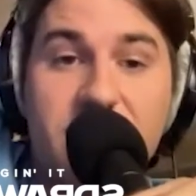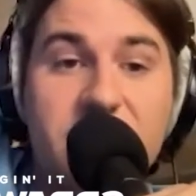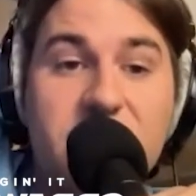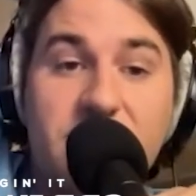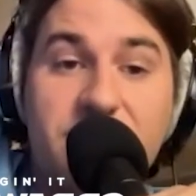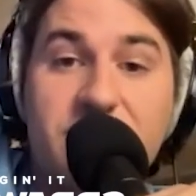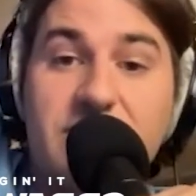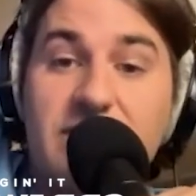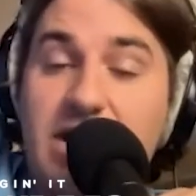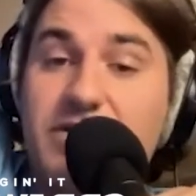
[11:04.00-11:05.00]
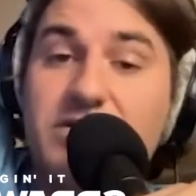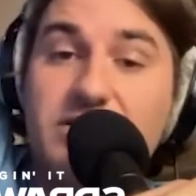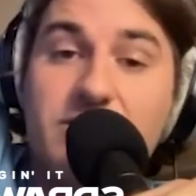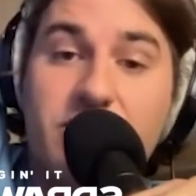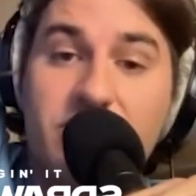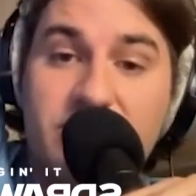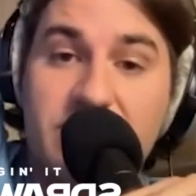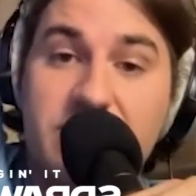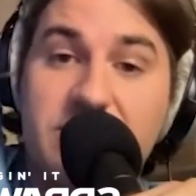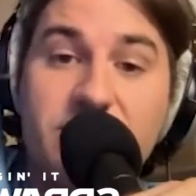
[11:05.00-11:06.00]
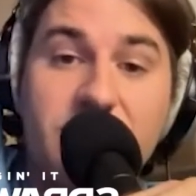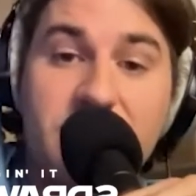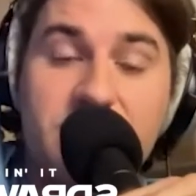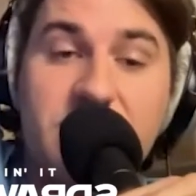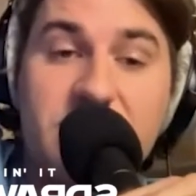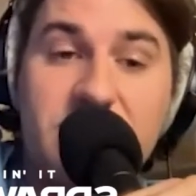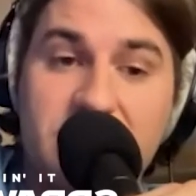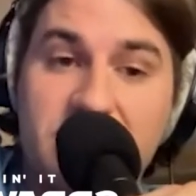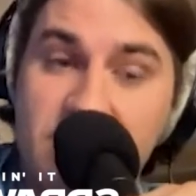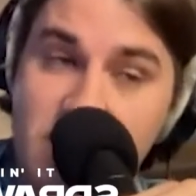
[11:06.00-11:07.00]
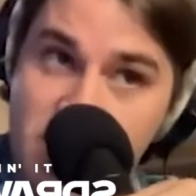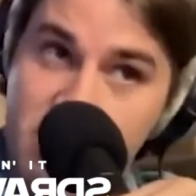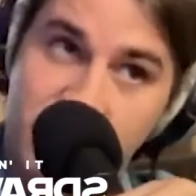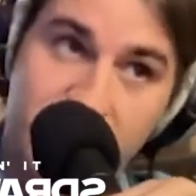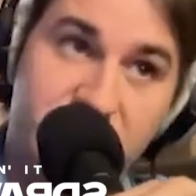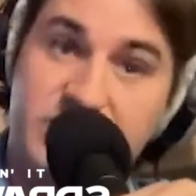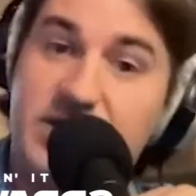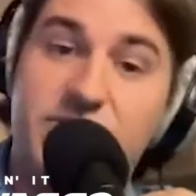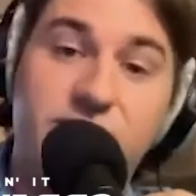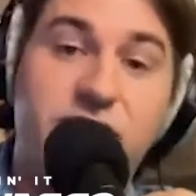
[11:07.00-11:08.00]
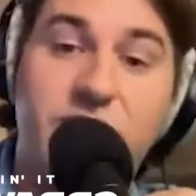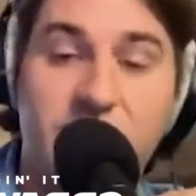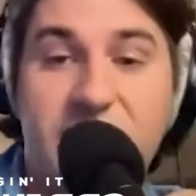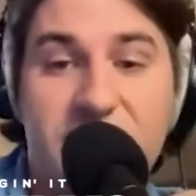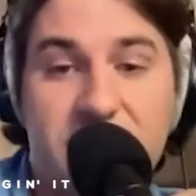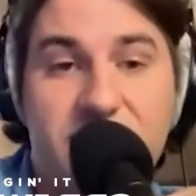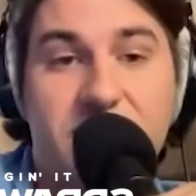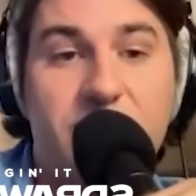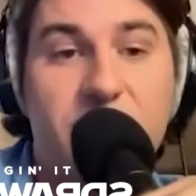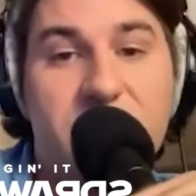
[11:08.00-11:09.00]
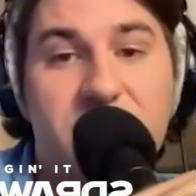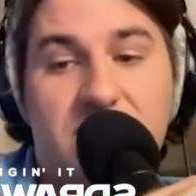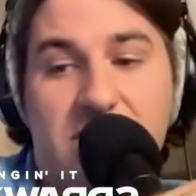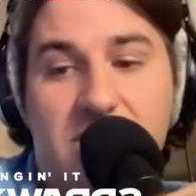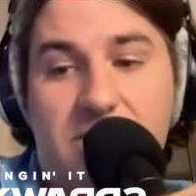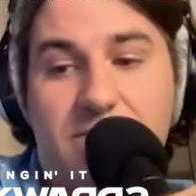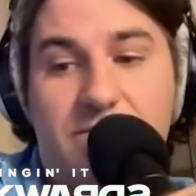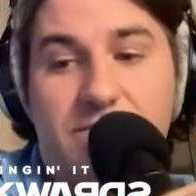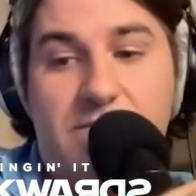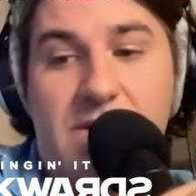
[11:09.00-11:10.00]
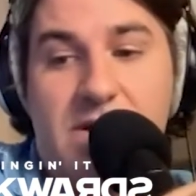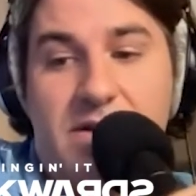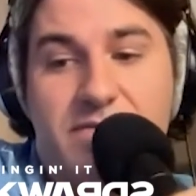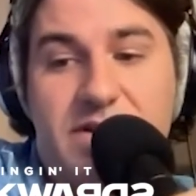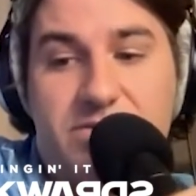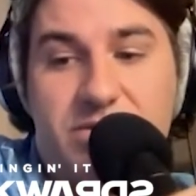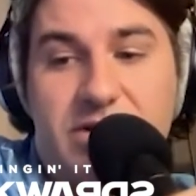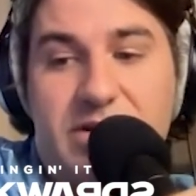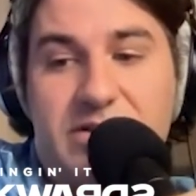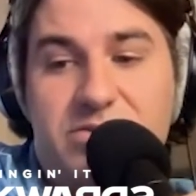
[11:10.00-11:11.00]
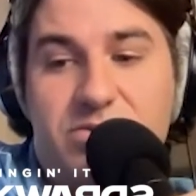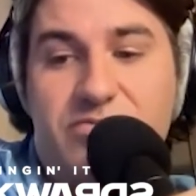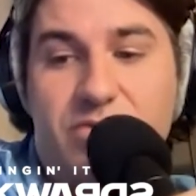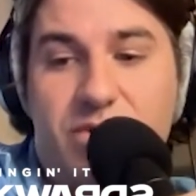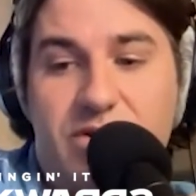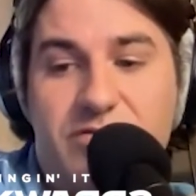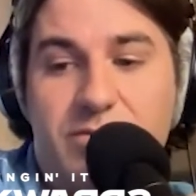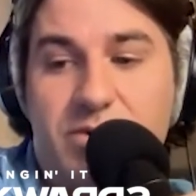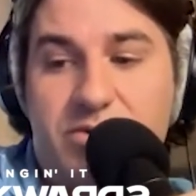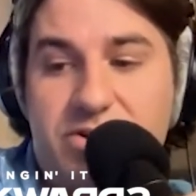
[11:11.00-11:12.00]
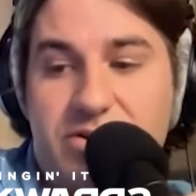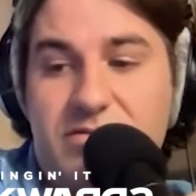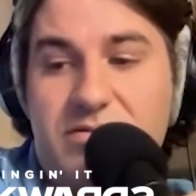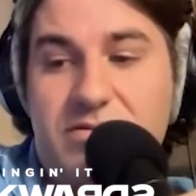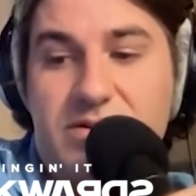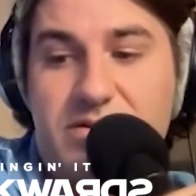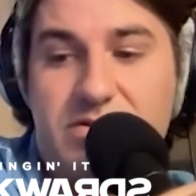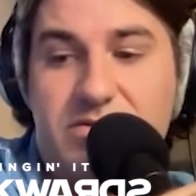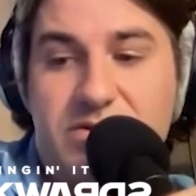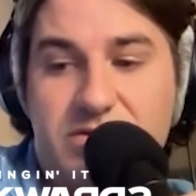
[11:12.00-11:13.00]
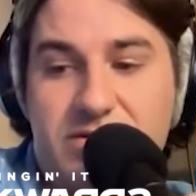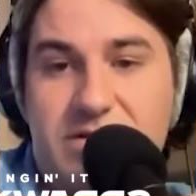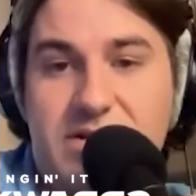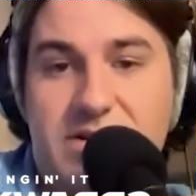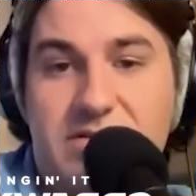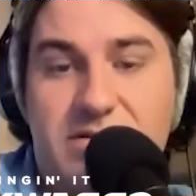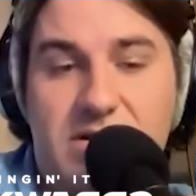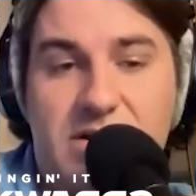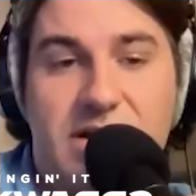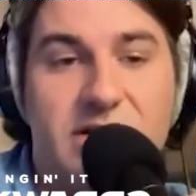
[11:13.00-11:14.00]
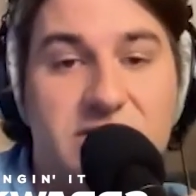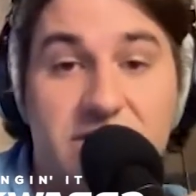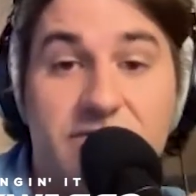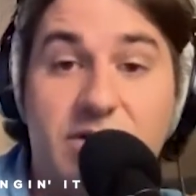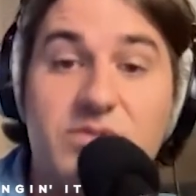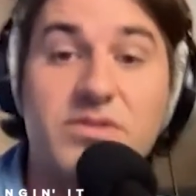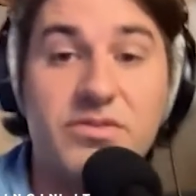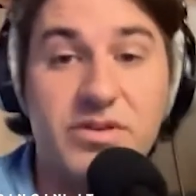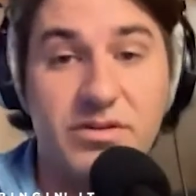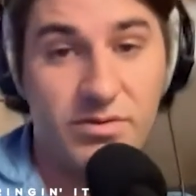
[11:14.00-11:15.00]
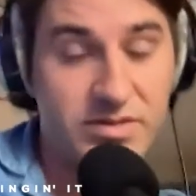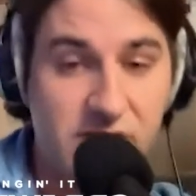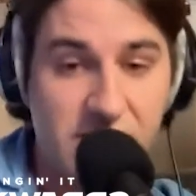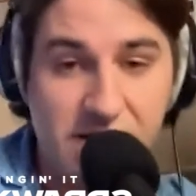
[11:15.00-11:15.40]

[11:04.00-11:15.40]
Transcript: and stuff and having to compose like serialist pieces which is like fully based off numbers um mm-hmm. that's where like it's sort of void of emotion to a certain extent at least the stuff i was learning was